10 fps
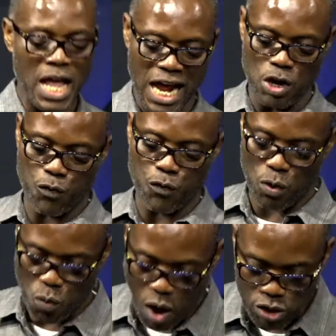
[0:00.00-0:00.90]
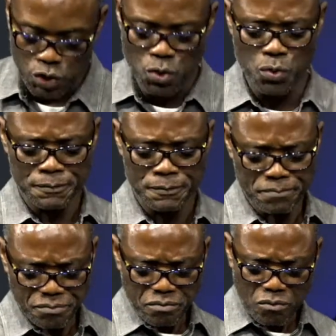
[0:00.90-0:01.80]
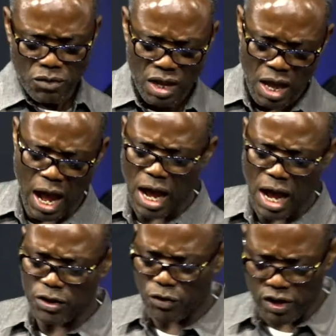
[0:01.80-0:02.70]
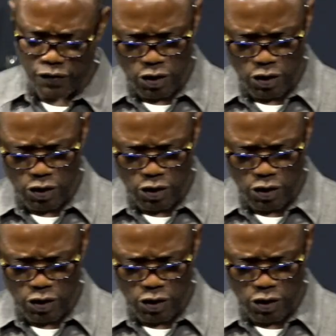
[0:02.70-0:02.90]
And if we walk through the river,